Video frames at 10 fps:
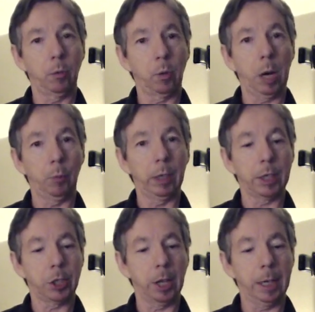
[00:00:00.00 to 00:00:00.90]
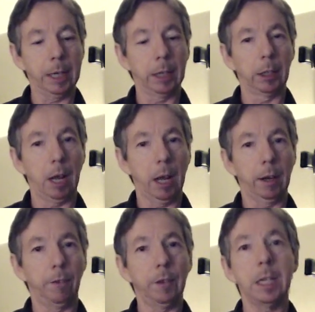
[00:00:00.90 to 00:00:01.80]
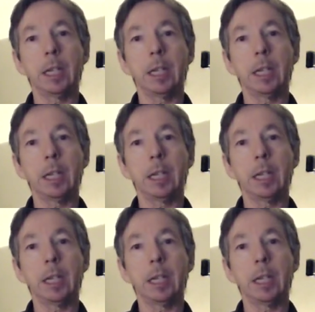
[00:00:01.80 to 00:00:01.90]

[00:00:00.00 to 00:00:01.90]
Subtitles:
who I've really studied a lot of